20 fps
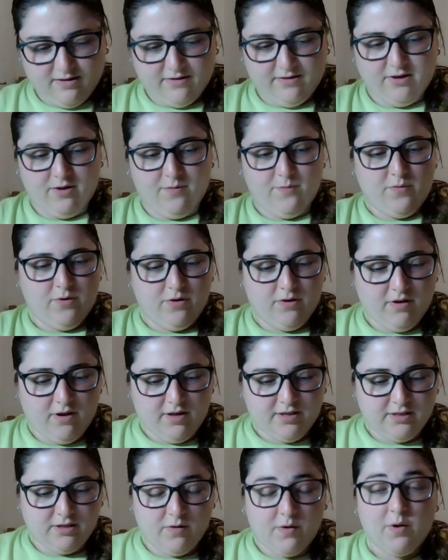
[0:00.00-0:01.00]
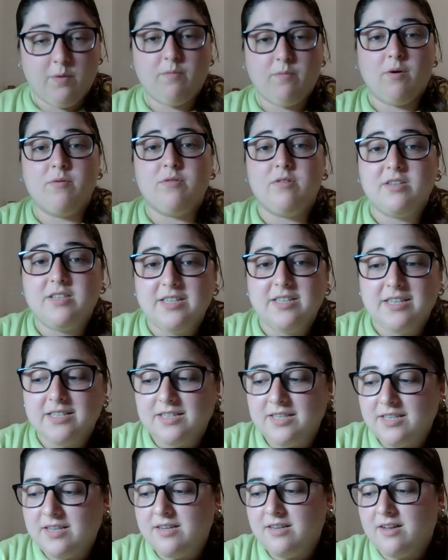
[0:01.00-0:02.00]
Hope you guys are going well with
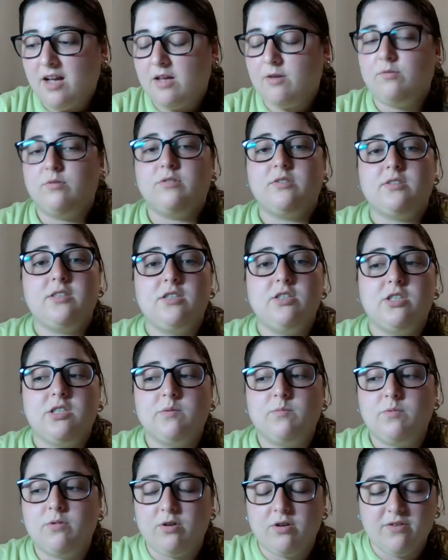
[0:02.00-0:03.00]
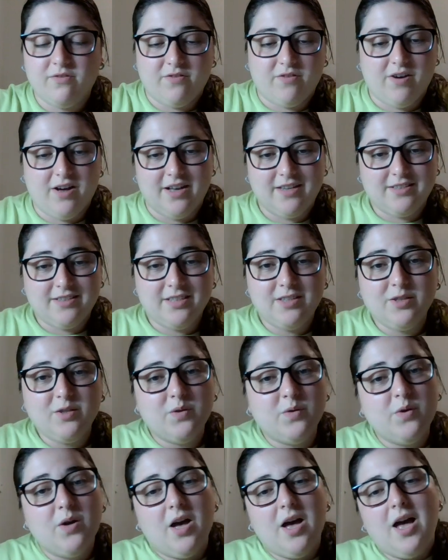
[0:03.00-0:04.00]
D&D. I will see you tomorrow for our
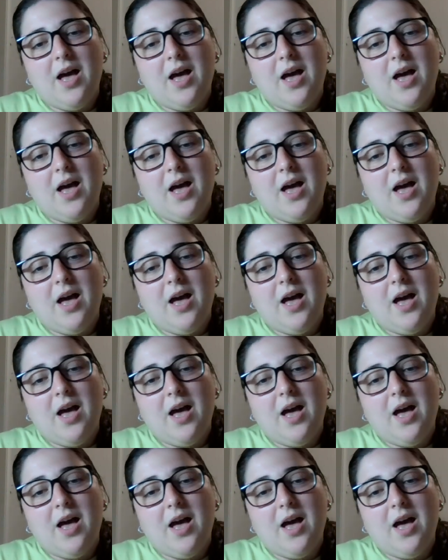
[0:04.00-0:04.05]
single.